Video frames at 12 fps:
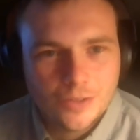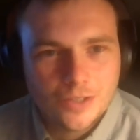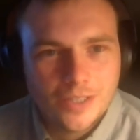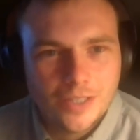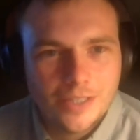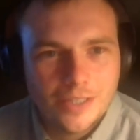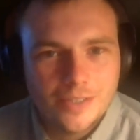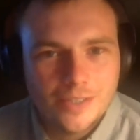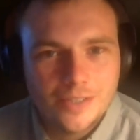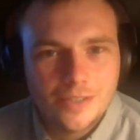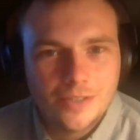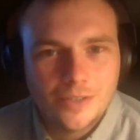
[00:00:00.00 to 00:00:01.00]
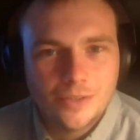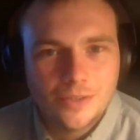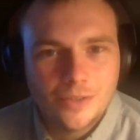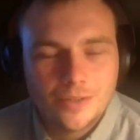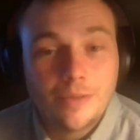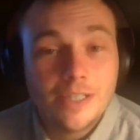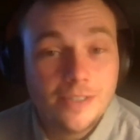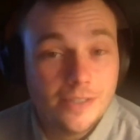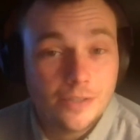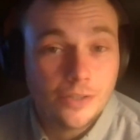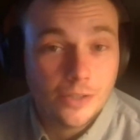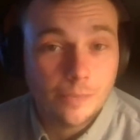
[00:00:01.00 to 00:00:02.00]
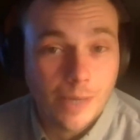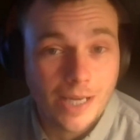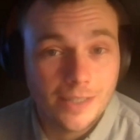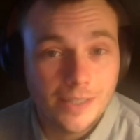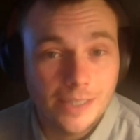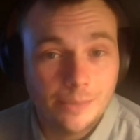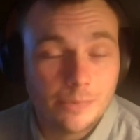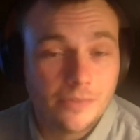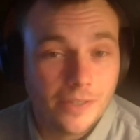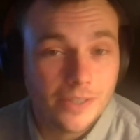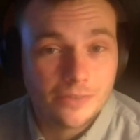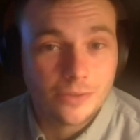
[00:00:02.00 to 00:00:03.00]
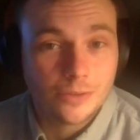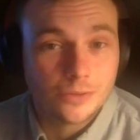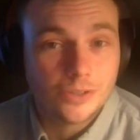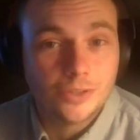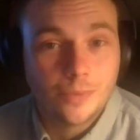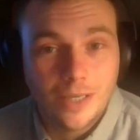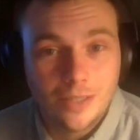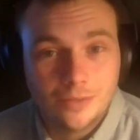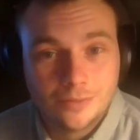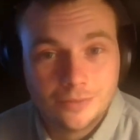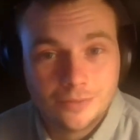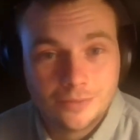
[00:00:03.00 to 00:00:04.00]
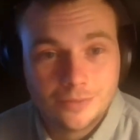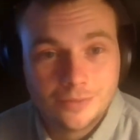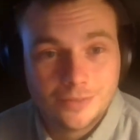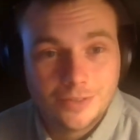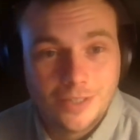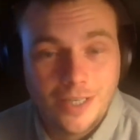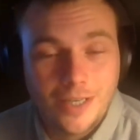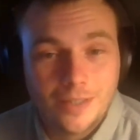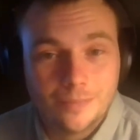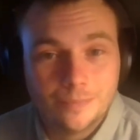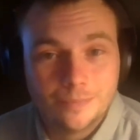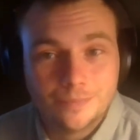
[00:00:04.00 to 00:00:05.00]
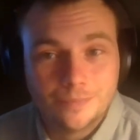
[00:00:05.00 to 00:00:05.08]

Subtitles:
So they're easy to do. They're easy to do badly, but very difficult to do well. I